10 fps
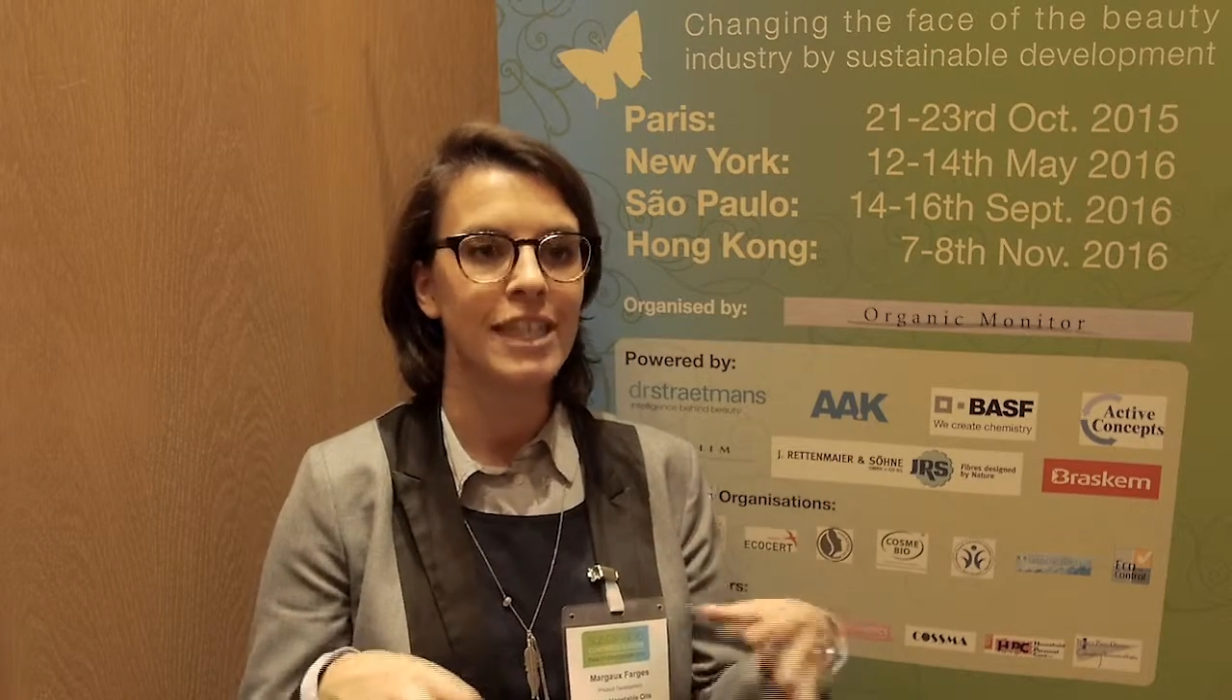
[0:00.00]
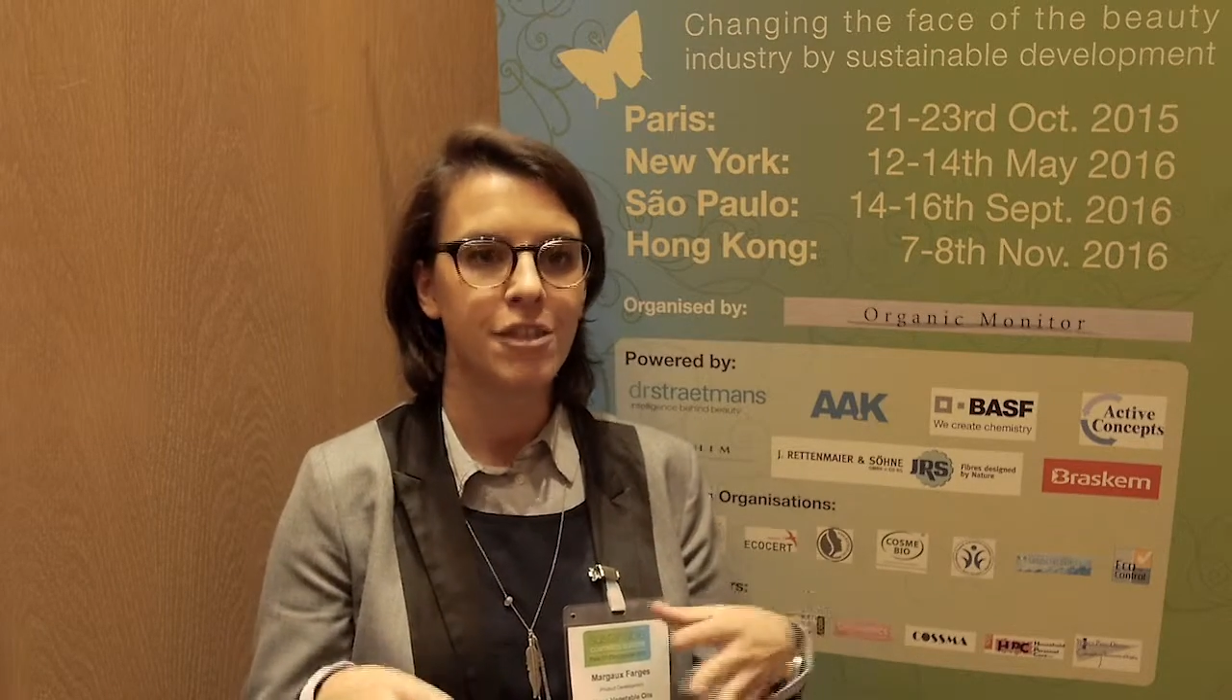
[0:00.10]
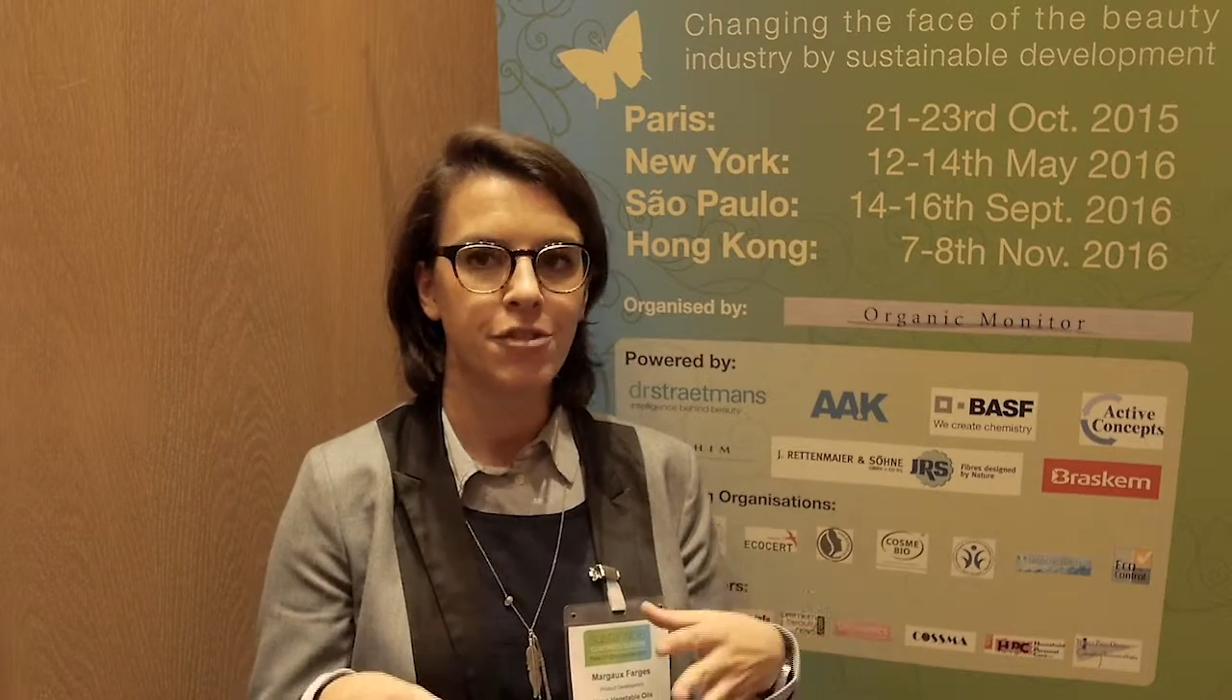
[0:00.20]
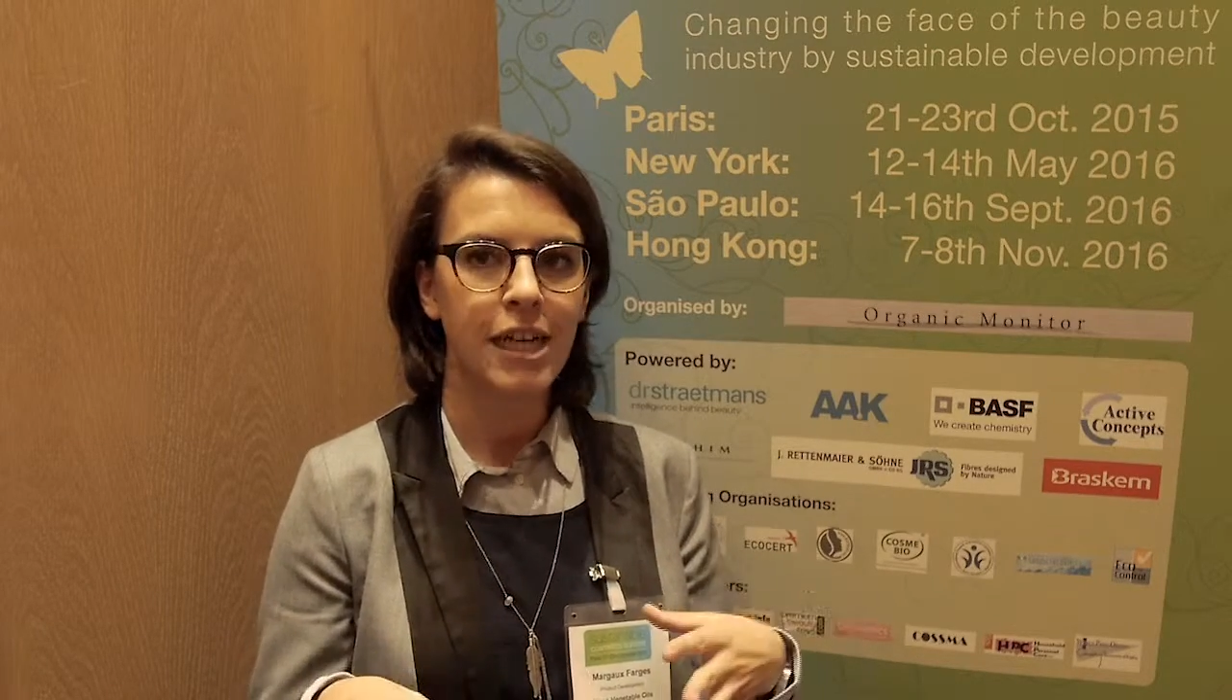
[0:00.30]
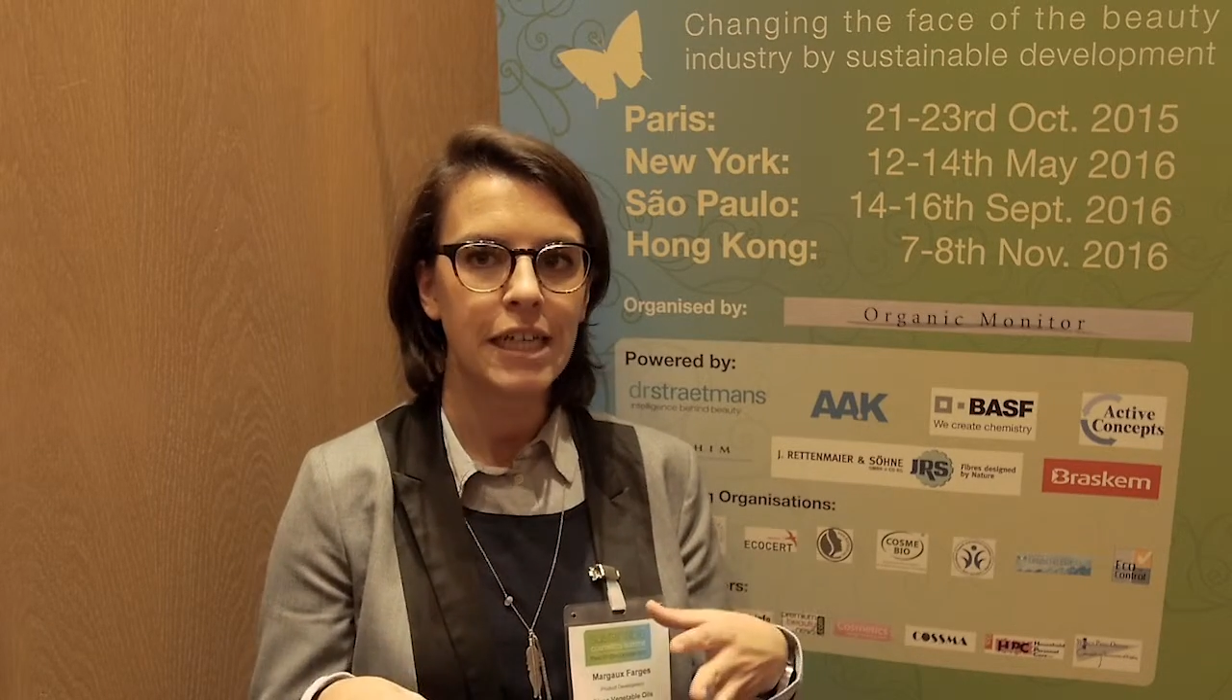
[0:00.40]

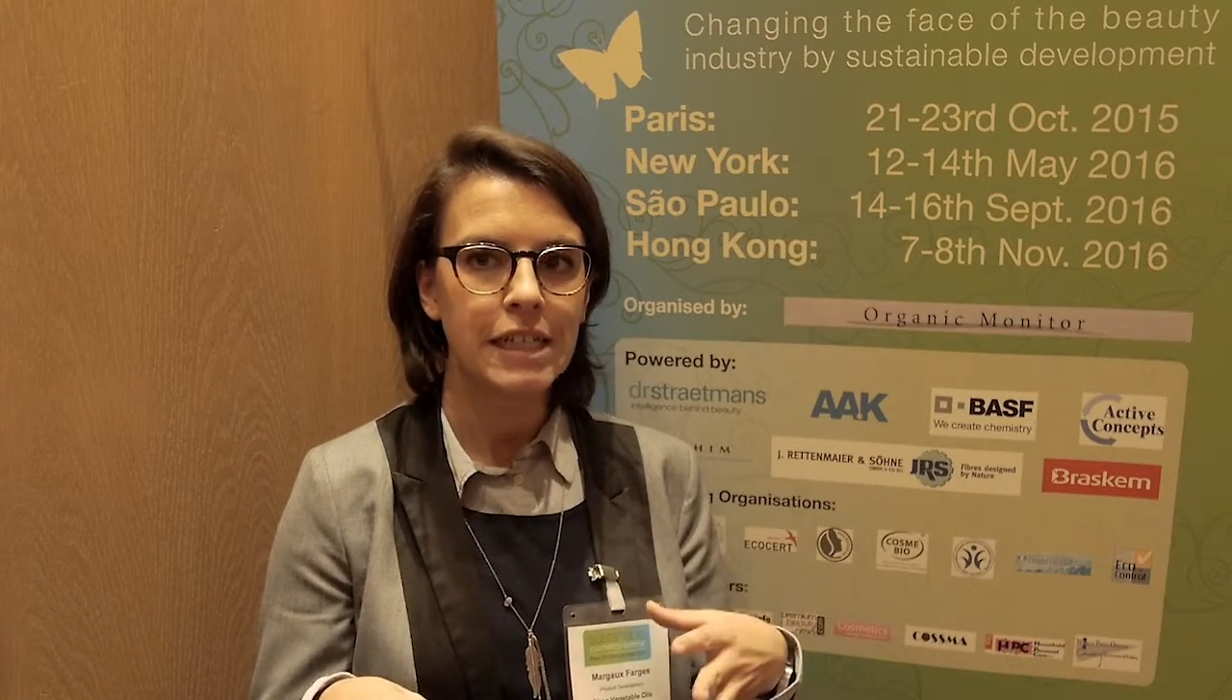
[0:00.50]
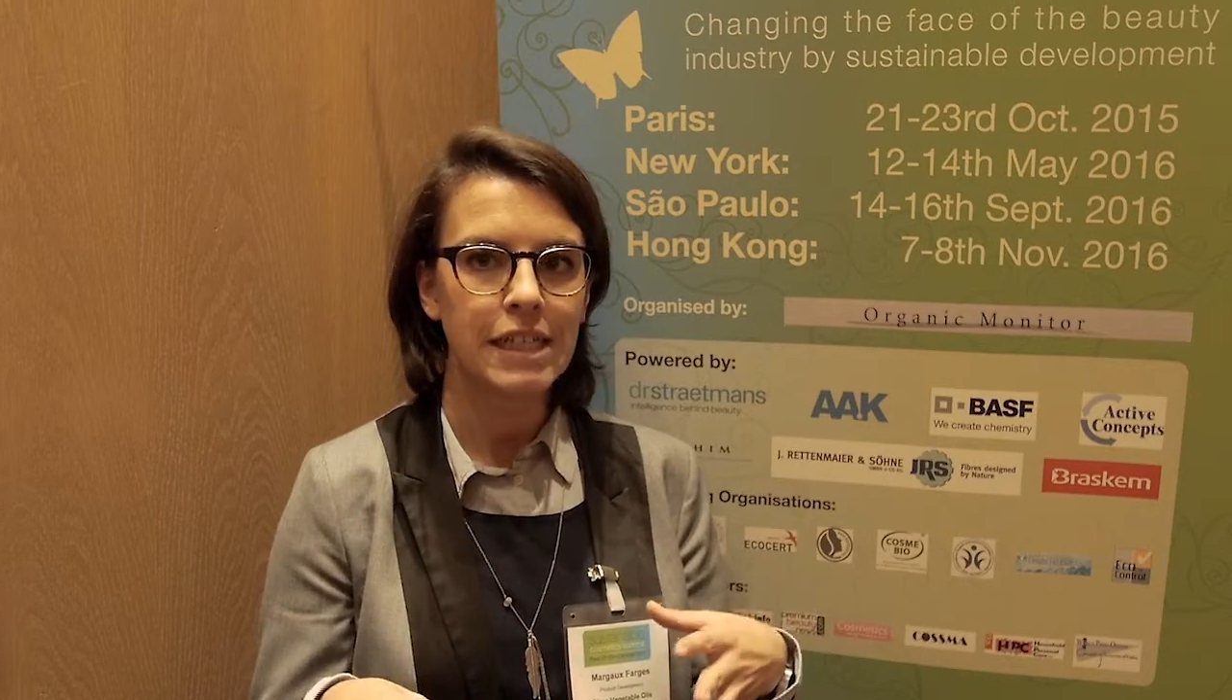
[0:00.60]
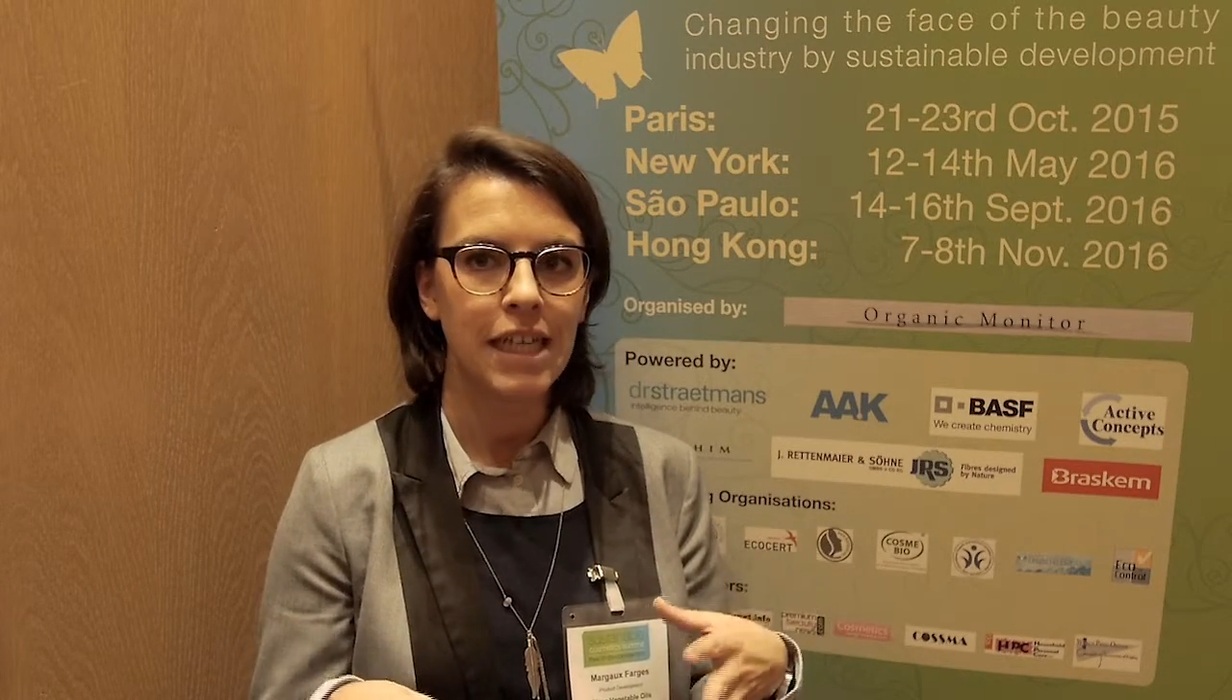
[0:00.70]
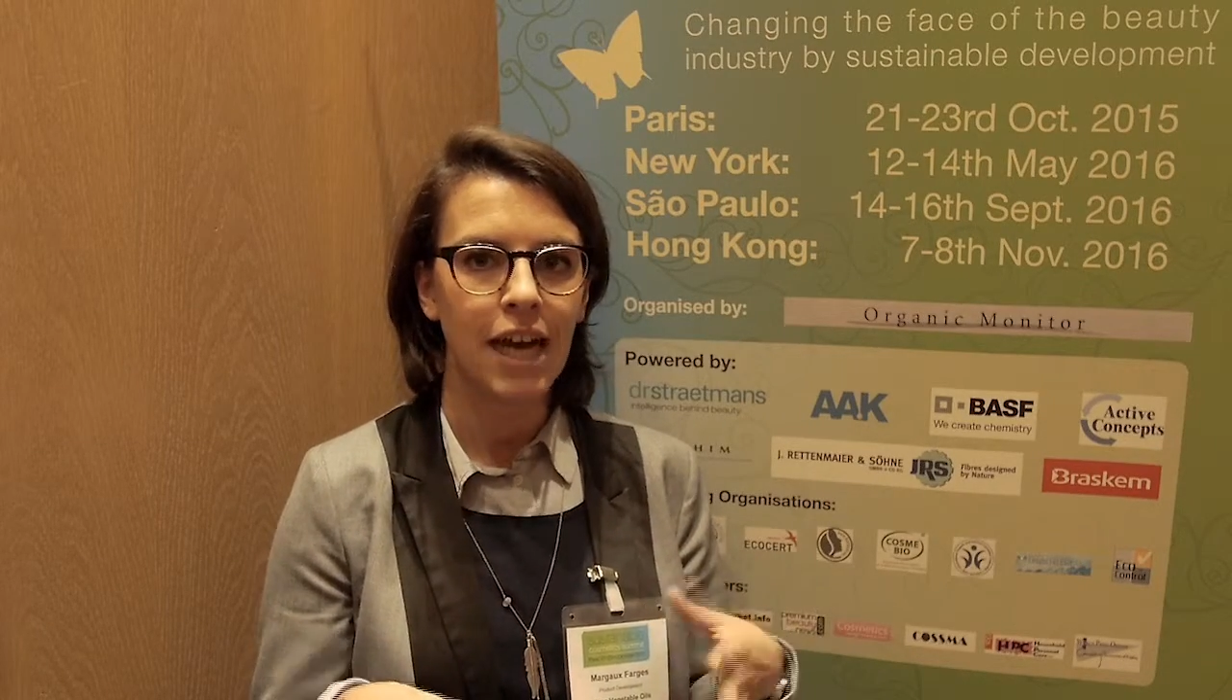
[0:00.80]
interests,